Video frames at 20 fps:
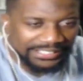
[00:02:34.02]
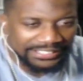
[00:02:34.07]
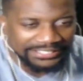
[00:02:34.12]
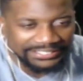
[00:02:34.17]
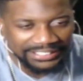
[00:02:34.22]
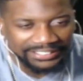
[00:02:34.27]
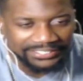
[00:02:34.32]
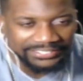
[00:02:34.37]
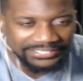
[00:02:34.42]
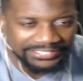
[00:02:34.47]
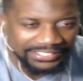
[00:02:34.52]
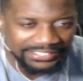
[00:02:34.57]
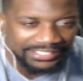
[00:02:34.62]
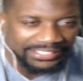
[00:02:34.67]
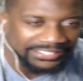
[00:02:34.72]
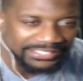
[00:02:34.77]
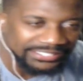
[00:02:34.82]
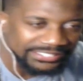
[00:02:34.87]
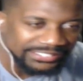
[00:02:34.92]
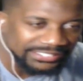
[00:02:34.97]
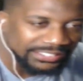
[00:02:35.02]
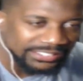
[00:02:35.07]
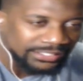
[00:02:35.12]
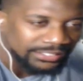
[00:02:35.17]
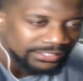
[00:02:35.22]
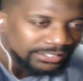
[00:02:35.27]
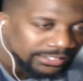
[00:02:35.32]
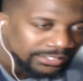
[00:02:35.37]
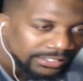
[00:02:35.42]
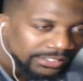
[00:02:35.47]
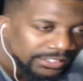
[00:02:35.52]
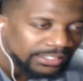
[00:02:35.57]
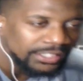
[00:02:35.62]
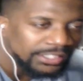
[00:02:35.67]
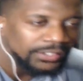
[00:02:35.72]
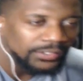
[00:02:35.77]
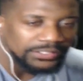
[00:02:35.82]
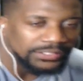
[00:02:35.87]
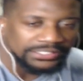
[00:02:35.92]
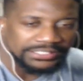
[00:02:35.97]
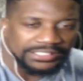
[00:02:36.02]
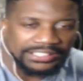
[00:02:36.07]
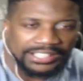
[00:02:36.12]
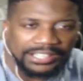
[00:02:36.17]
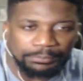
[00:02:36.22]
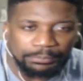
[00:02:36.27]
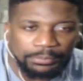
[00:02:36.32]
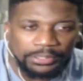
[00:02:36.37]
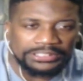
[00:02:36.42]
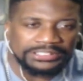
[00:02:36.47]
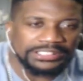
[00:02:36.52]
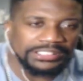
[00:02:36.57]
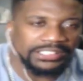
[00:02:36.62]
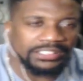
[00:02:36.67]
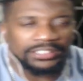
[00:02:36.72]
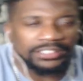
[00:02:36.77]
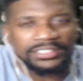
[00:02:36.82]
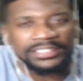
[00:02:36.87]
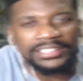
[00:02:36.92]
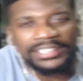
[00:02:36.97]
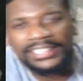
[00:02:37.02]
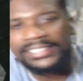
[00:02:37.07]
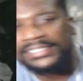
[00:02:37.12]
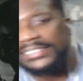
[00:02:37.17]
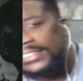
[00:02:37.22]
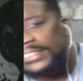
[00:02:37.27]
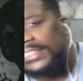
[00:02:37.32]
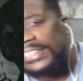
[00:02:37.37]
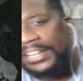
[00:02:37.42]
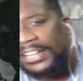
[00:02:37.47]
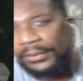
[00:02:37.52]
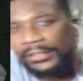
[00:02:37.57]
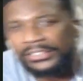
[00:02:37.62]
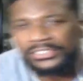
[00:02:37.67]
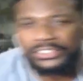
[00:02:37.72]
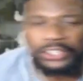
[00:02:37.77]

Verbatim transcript: that track was hard. So, once again, Boys in the Hood, eighteen karat